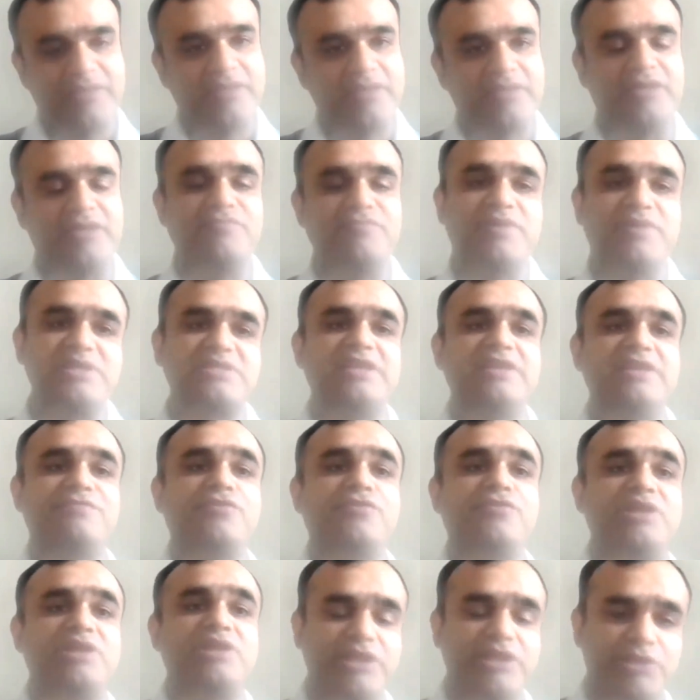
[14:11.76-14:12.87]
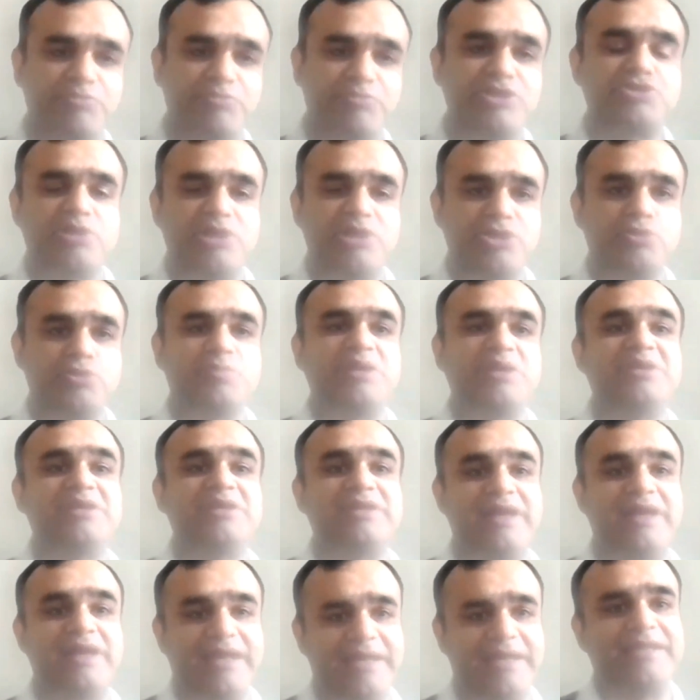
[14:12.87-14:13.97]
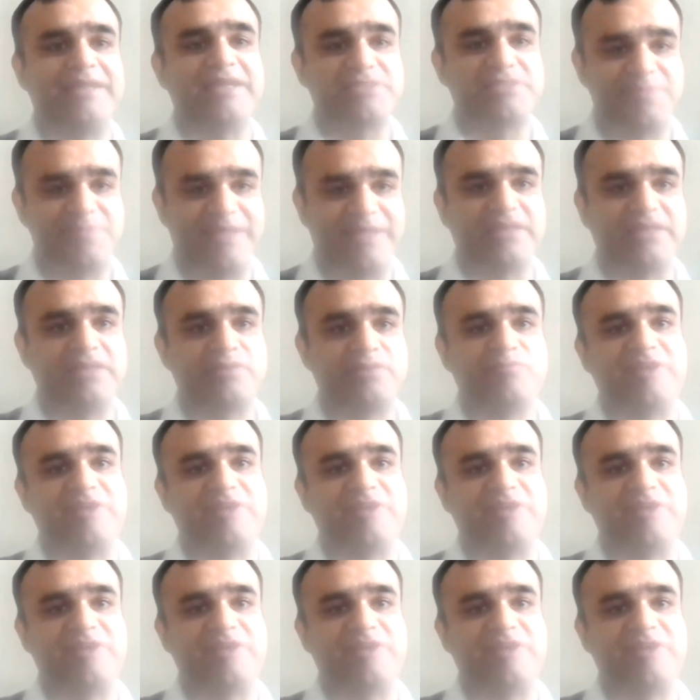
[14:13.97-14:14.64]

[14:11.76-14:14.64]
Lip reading: Conversely, if you're an individual, you may be in a higher tax bracket,